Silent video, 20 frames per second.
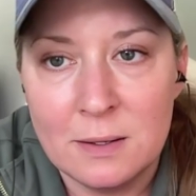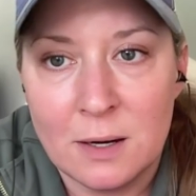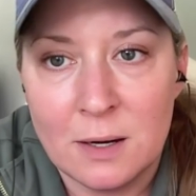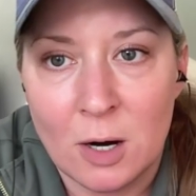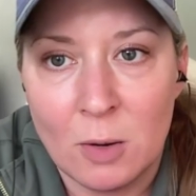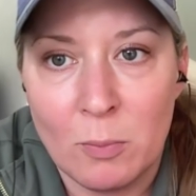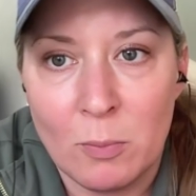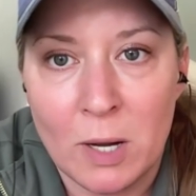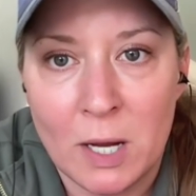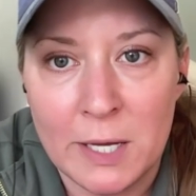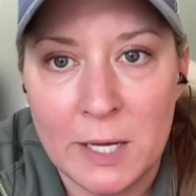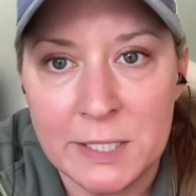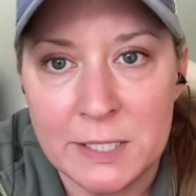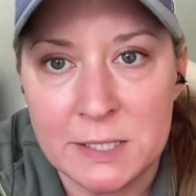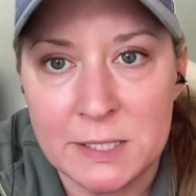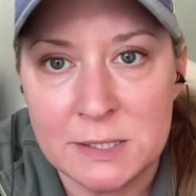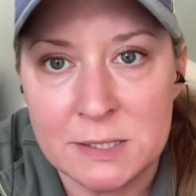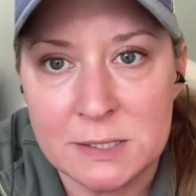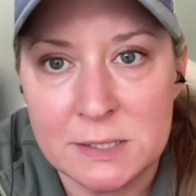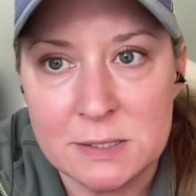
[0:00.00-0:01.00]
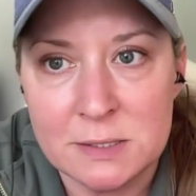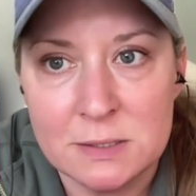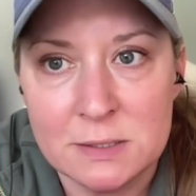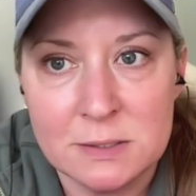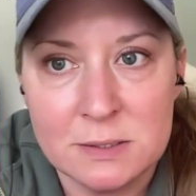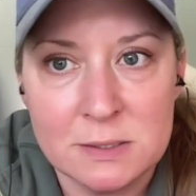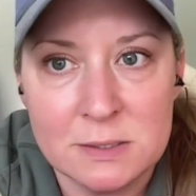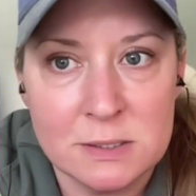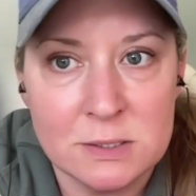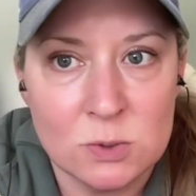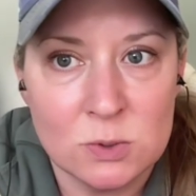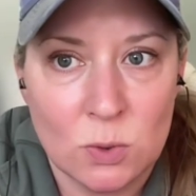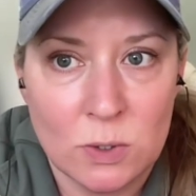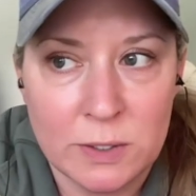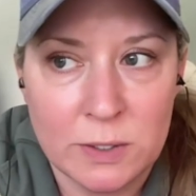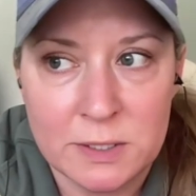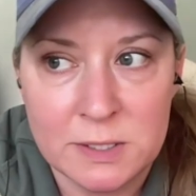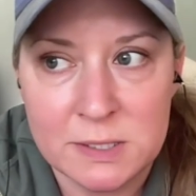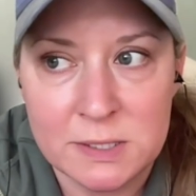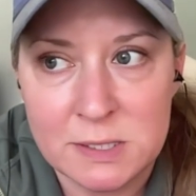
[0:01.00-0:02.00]
our bodies
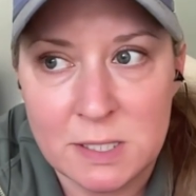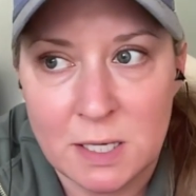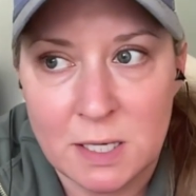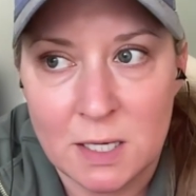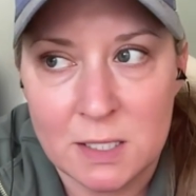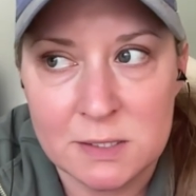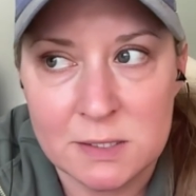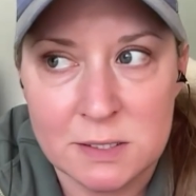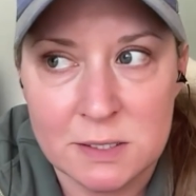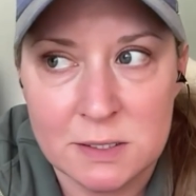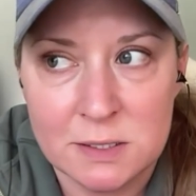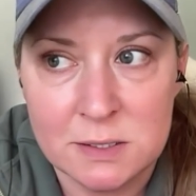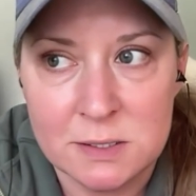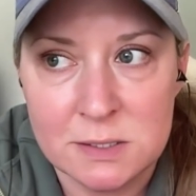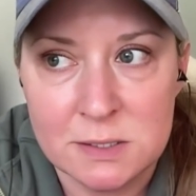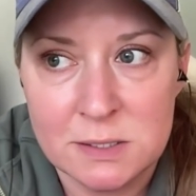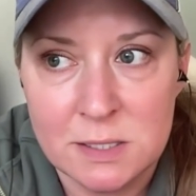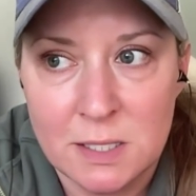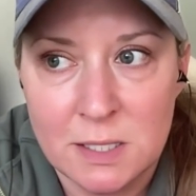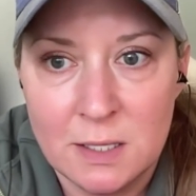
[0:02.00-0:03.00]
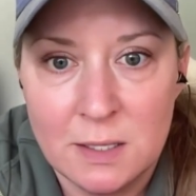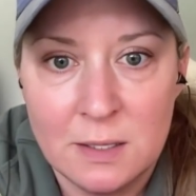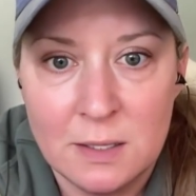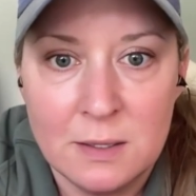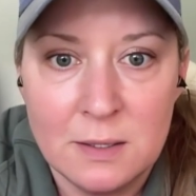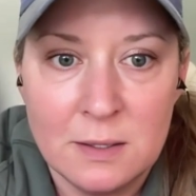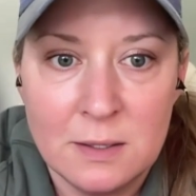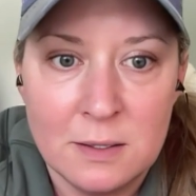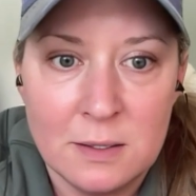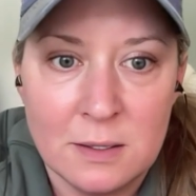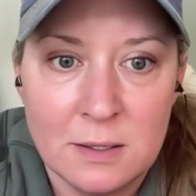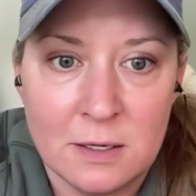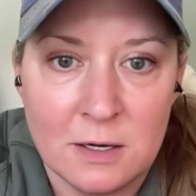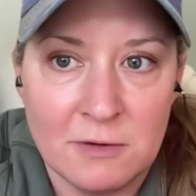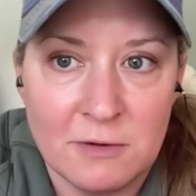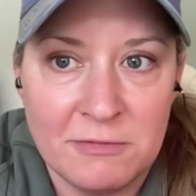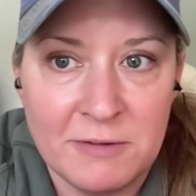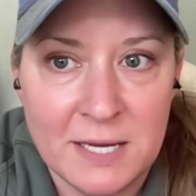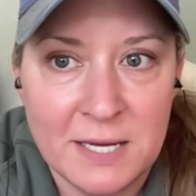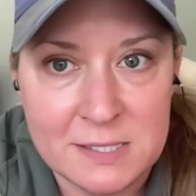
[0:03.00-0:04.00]
store these toxins in
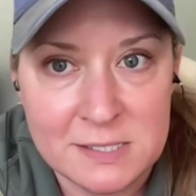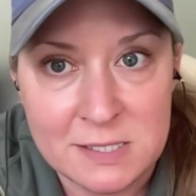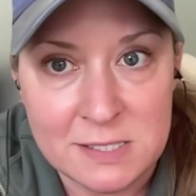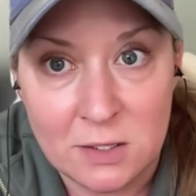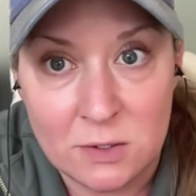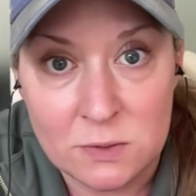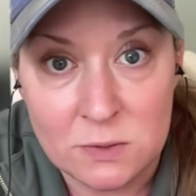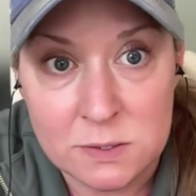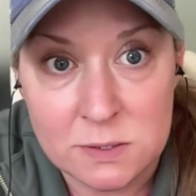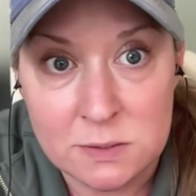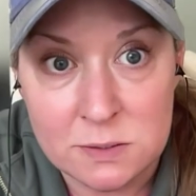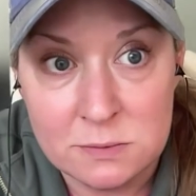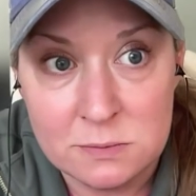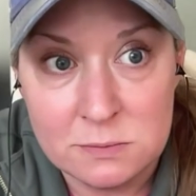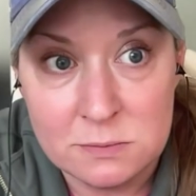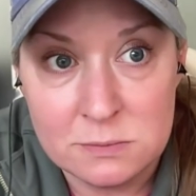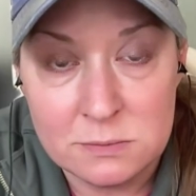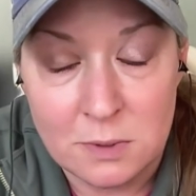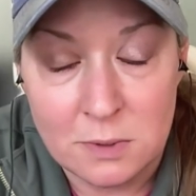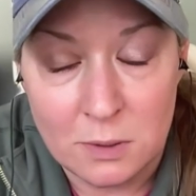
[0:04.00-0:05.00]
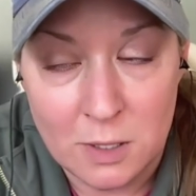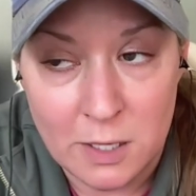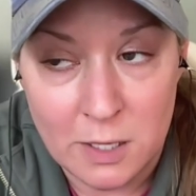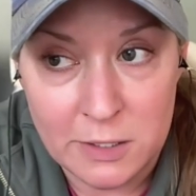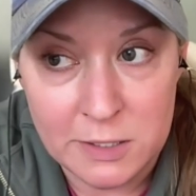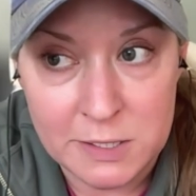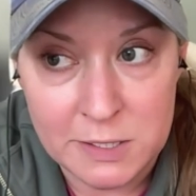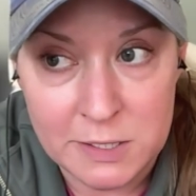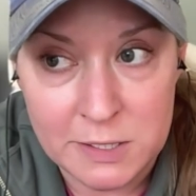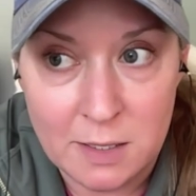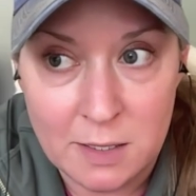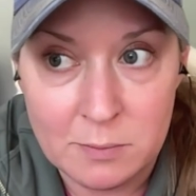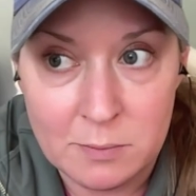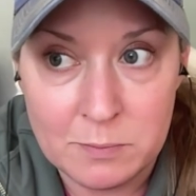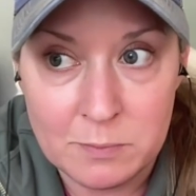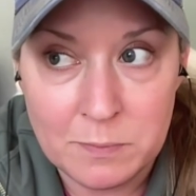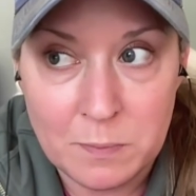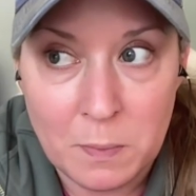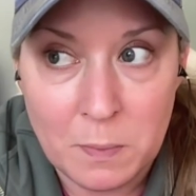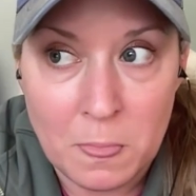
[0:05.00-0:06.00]
our fat cells a lot of the time.
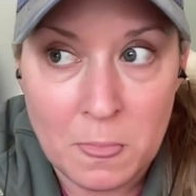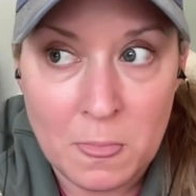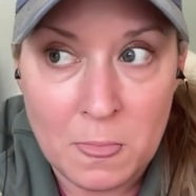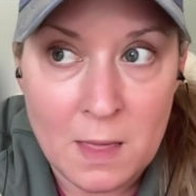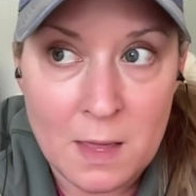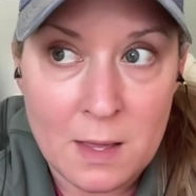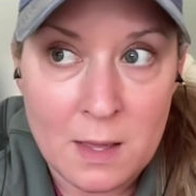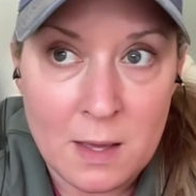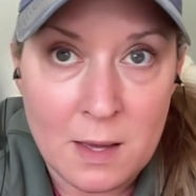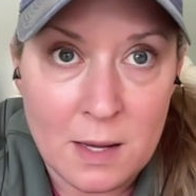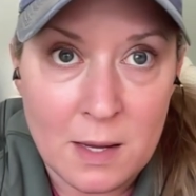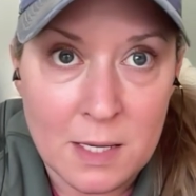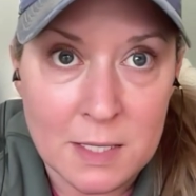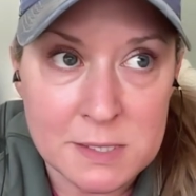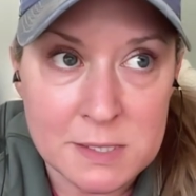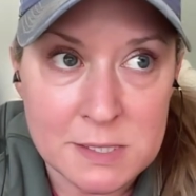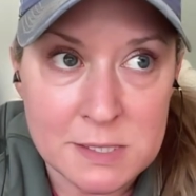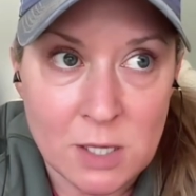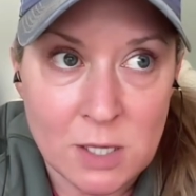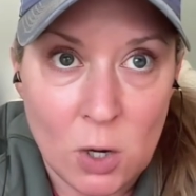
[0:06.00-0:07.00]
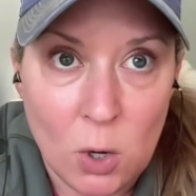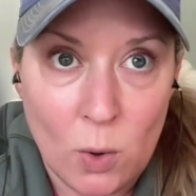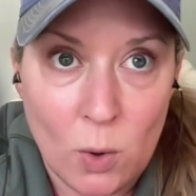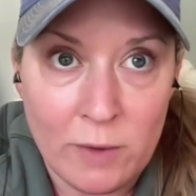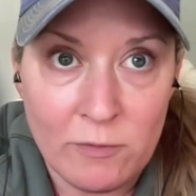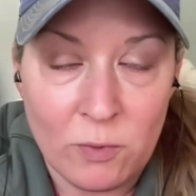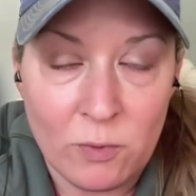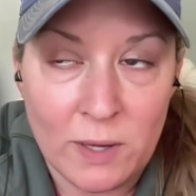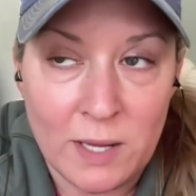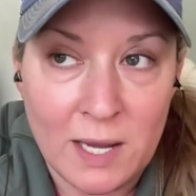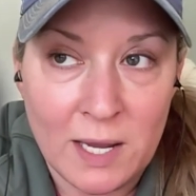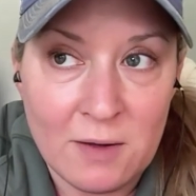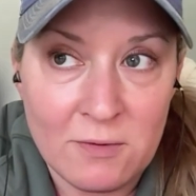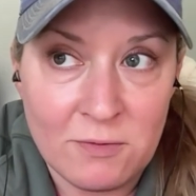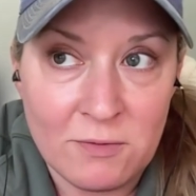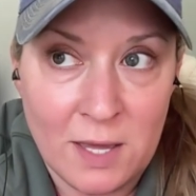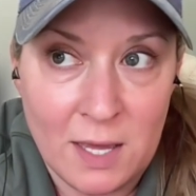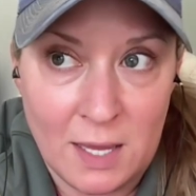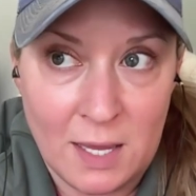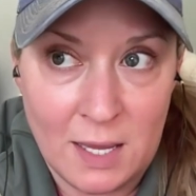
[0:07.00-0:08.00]
And so if we
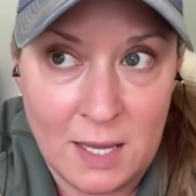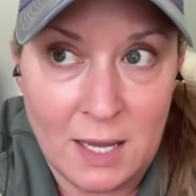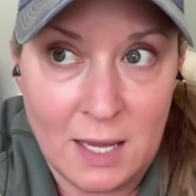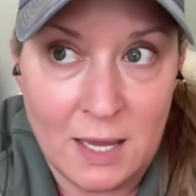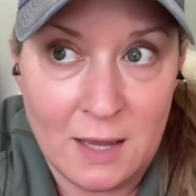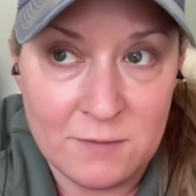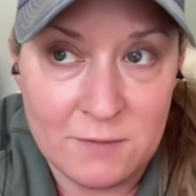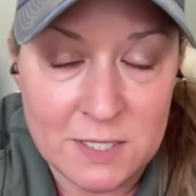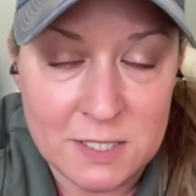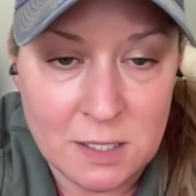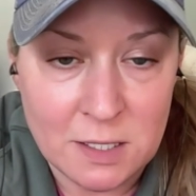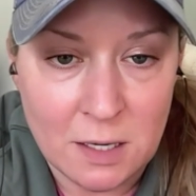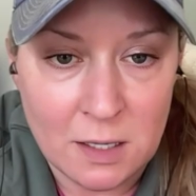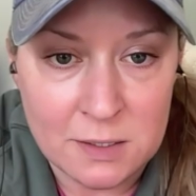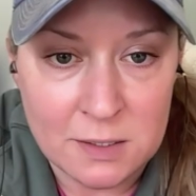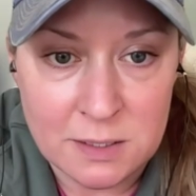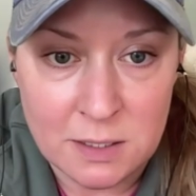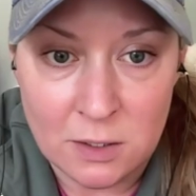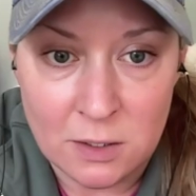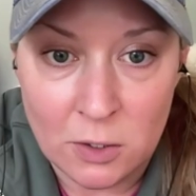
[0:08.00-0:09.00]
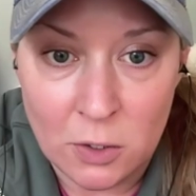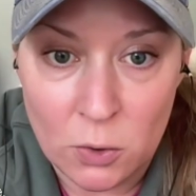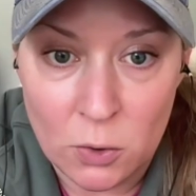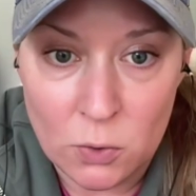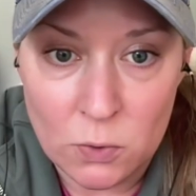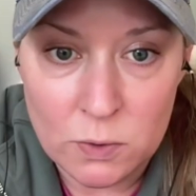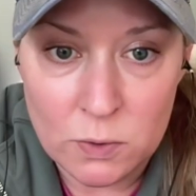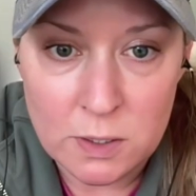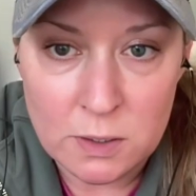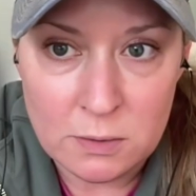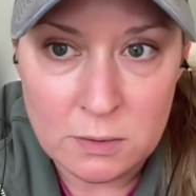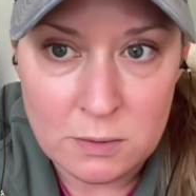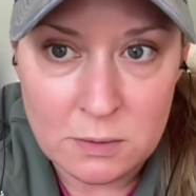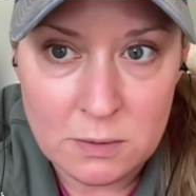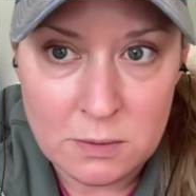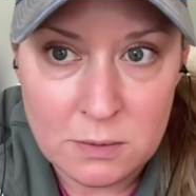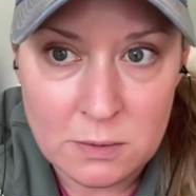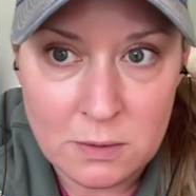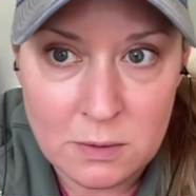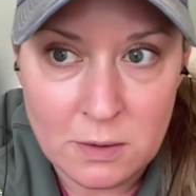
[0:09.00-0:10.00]
have a heavy toxic load,
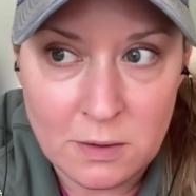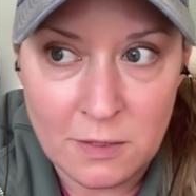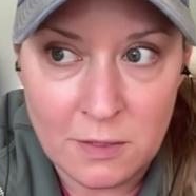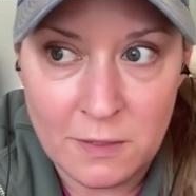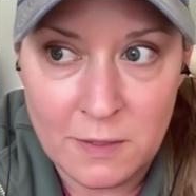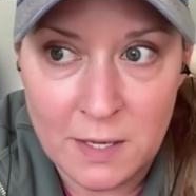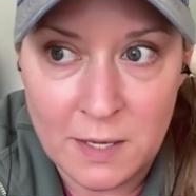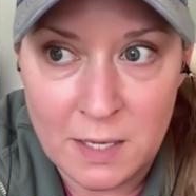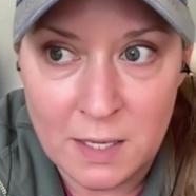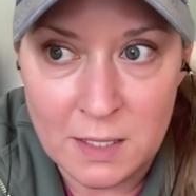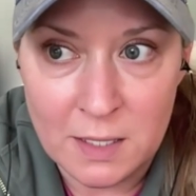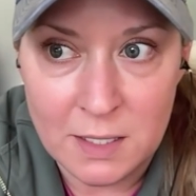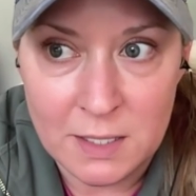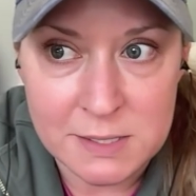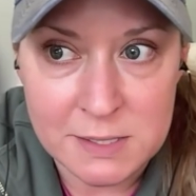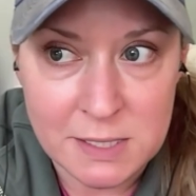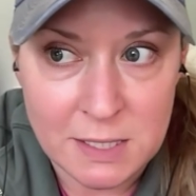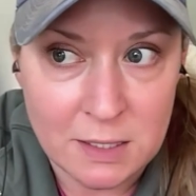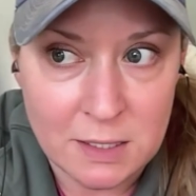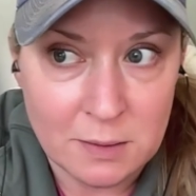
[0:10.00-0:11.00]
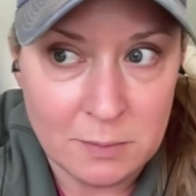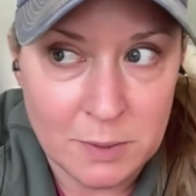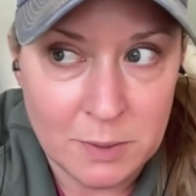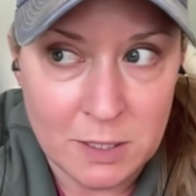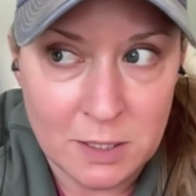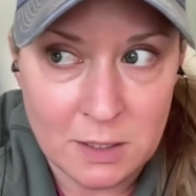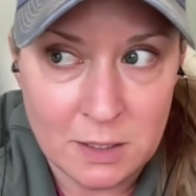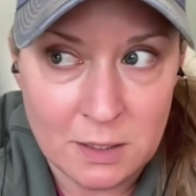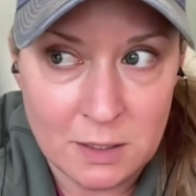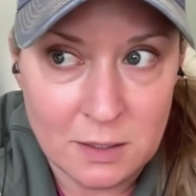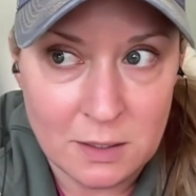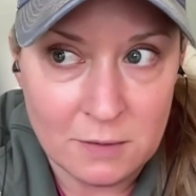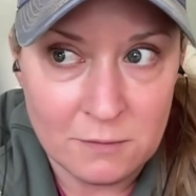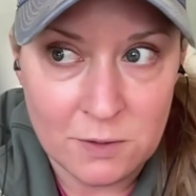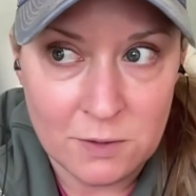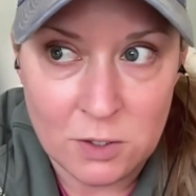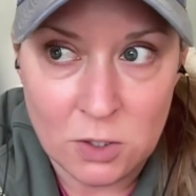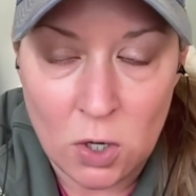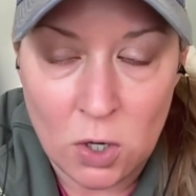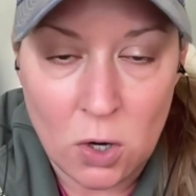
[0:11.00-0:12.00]
then it's going to be
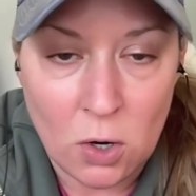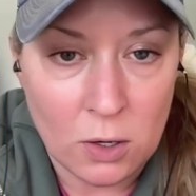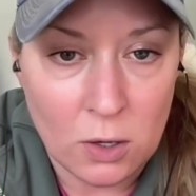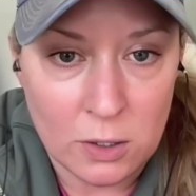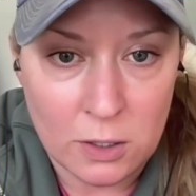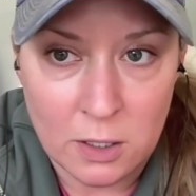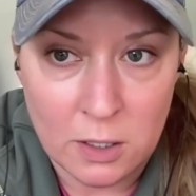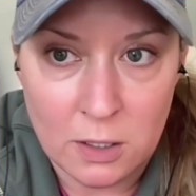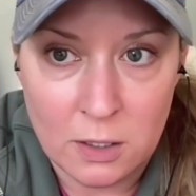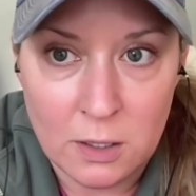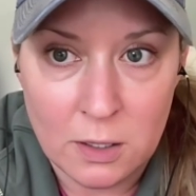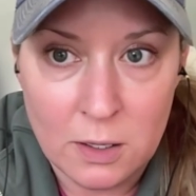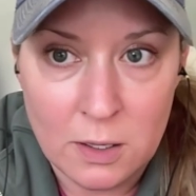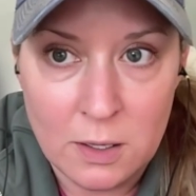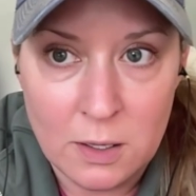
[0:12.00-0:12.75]
even harder